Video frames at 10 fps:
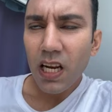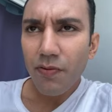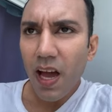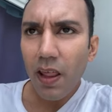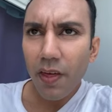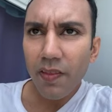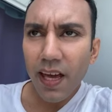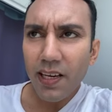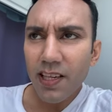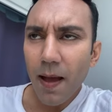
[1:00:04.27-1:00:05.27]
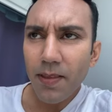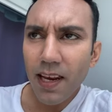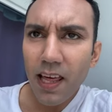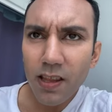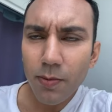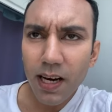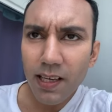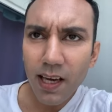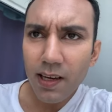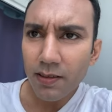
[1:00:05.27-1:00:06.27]
And if anything, they accepted it. They were
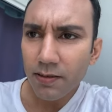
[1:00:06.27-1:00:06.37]
like, yeah,